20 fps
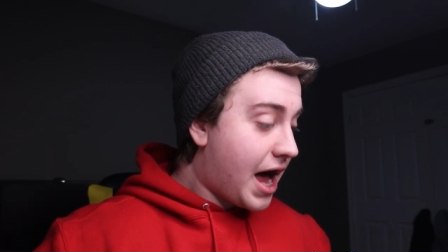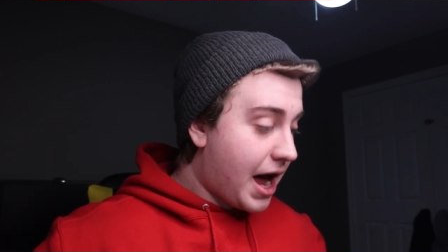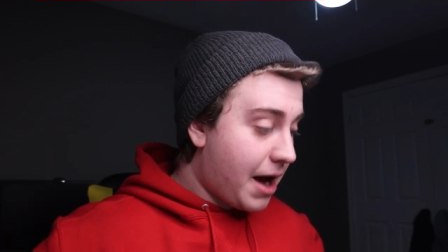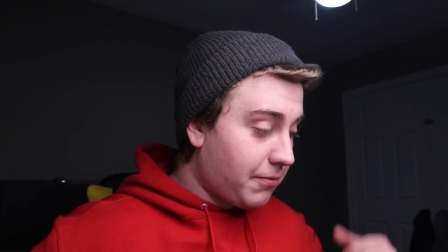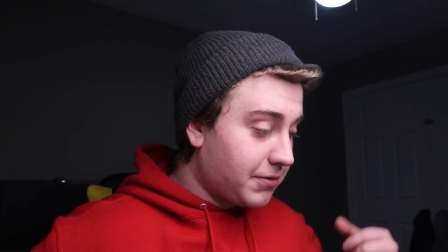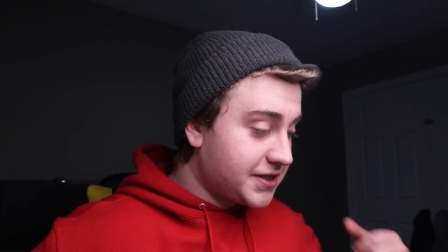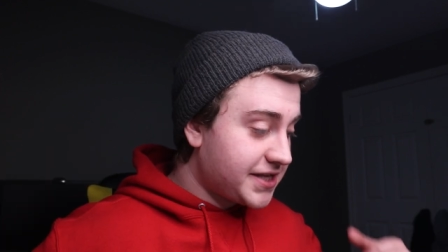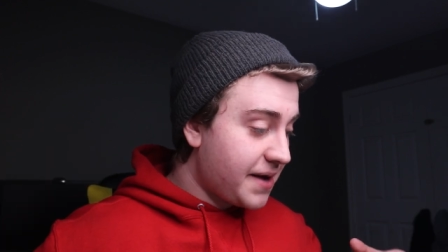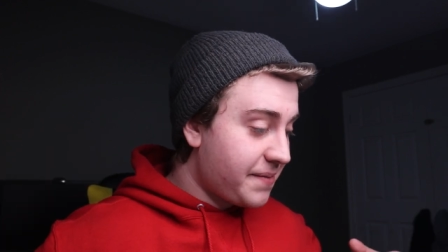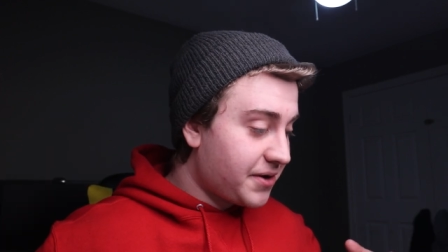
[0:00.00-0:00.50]
I
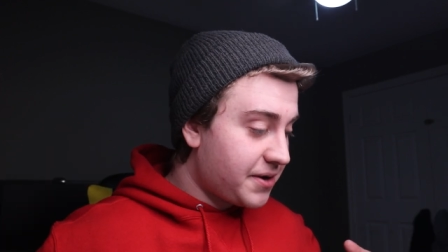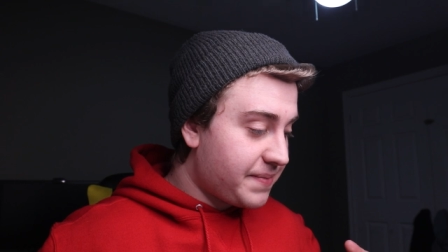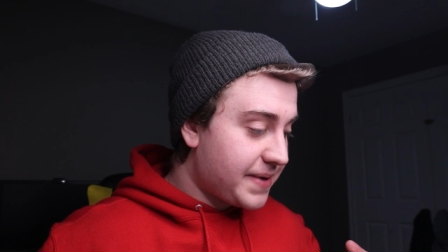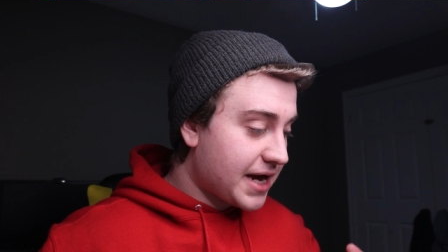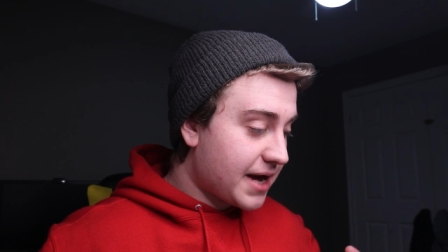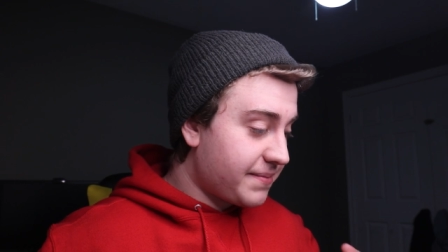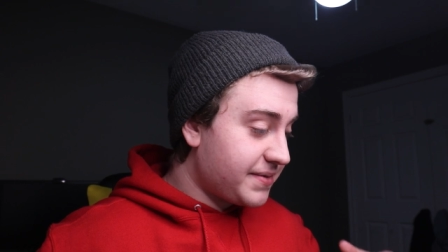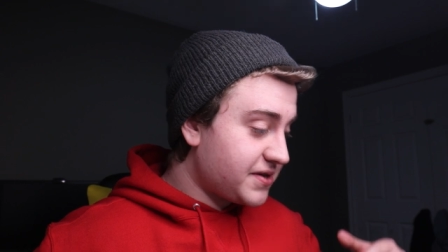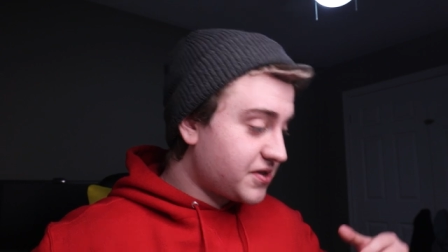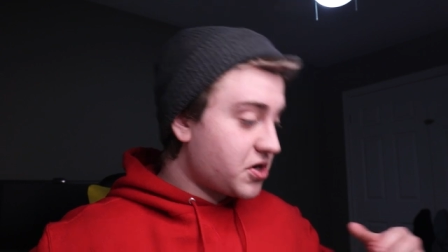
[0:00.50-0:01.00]
was able to
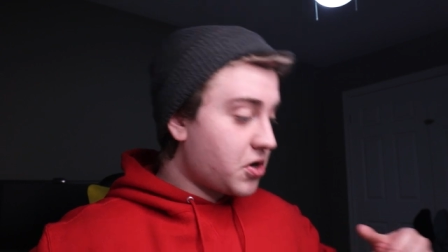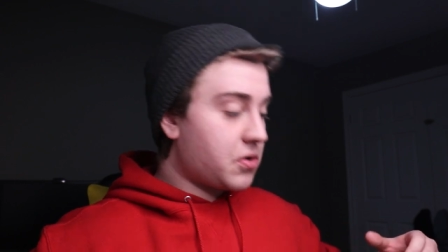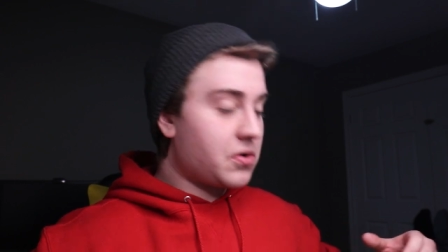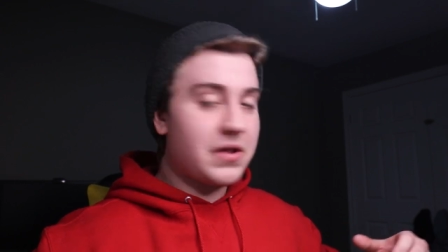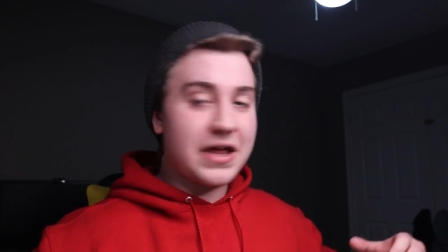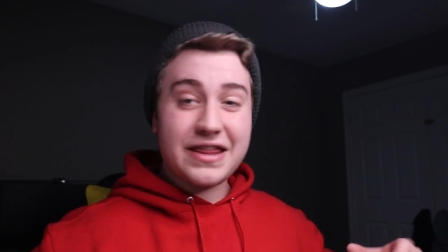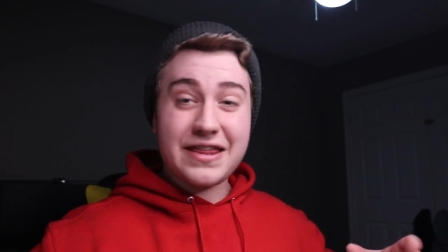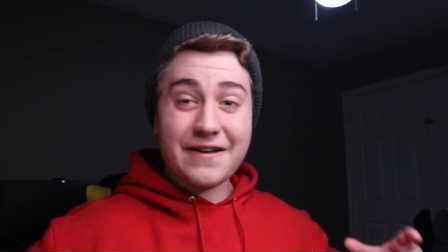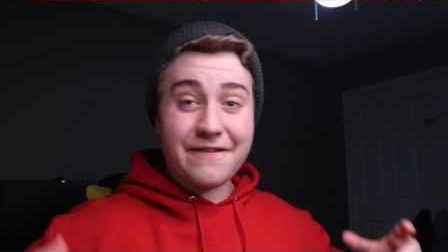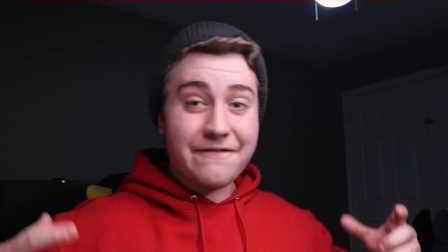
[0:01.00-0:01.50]
pick up in
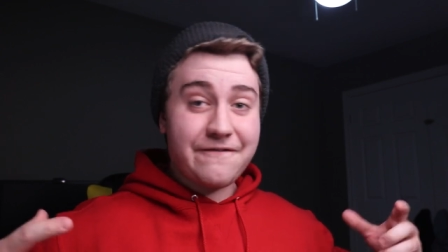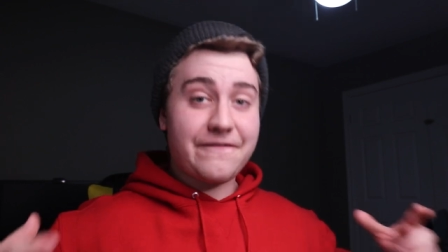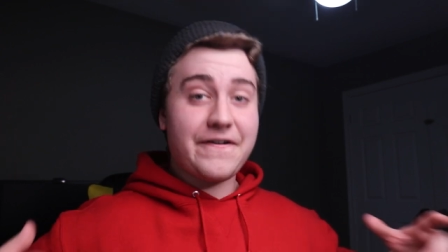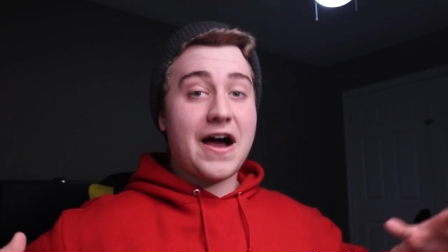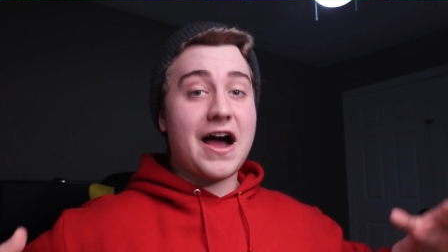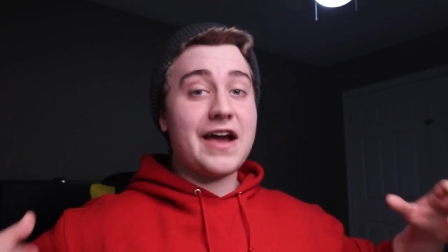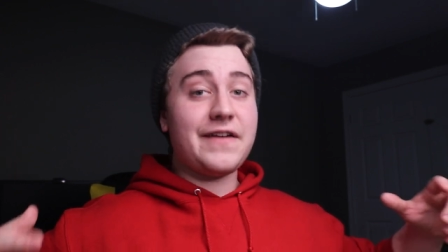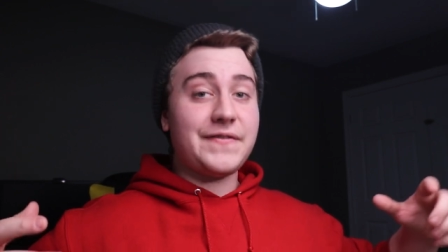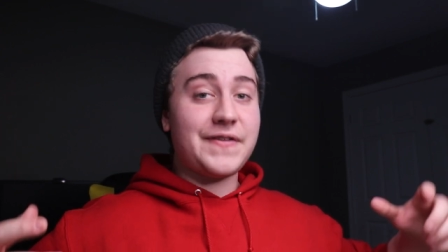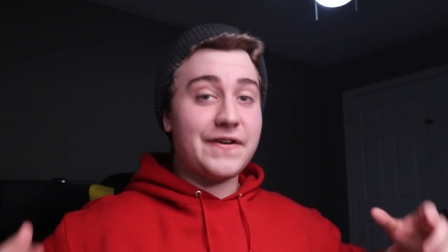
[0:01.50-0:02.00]
total, I think,
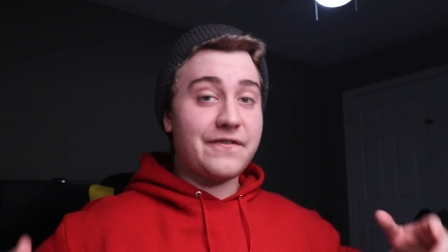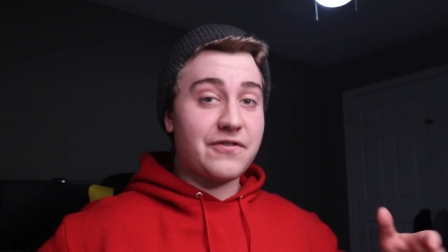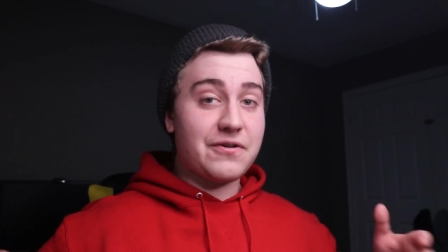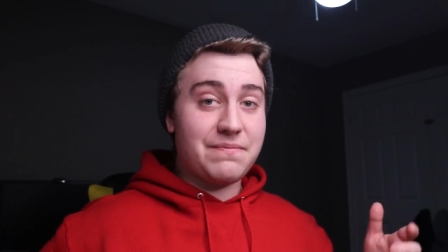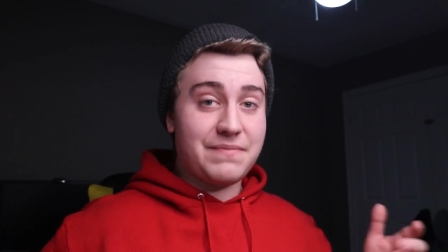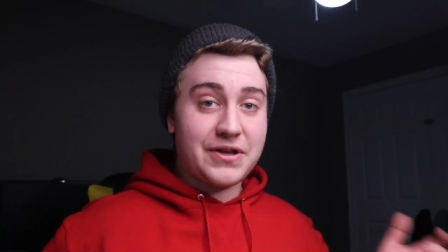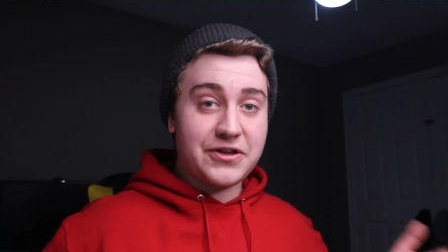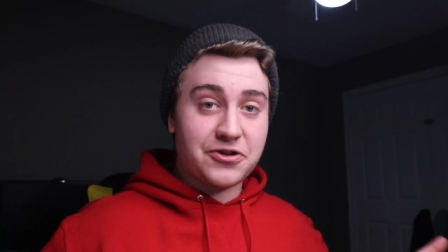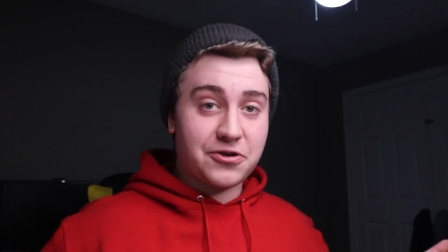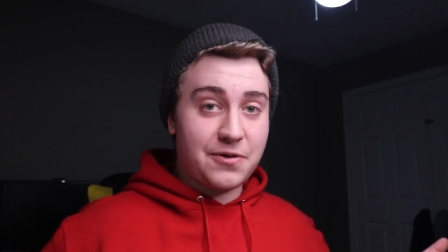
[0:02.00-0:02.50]
five
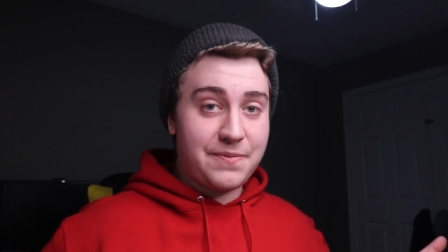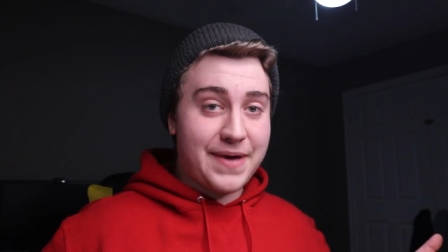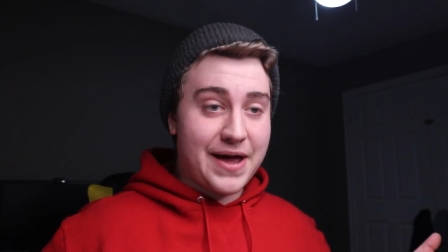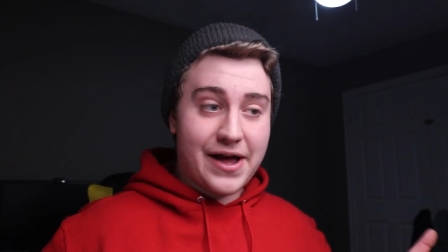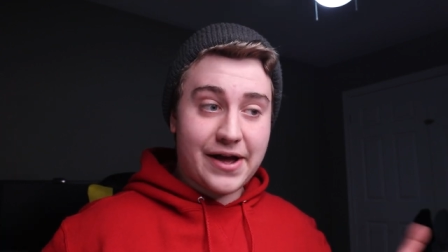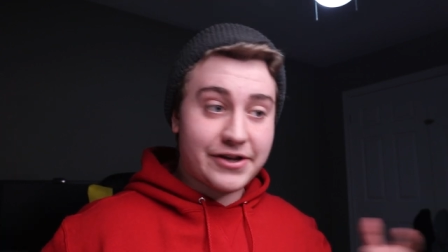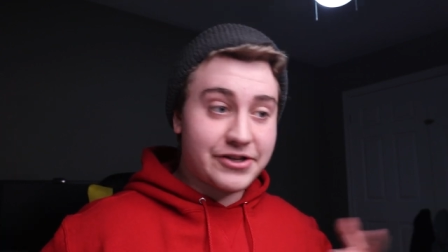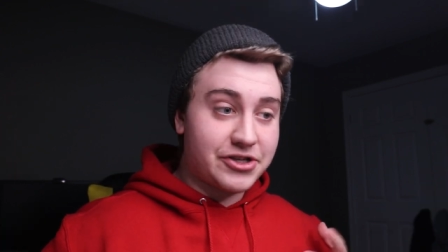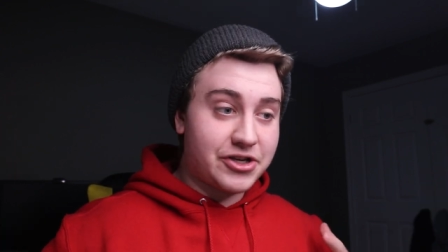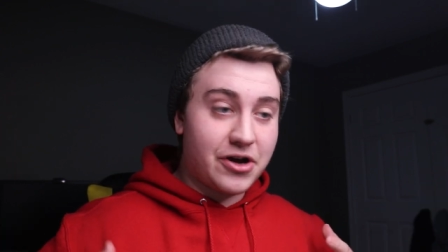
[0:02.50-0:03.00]
different mystery packs.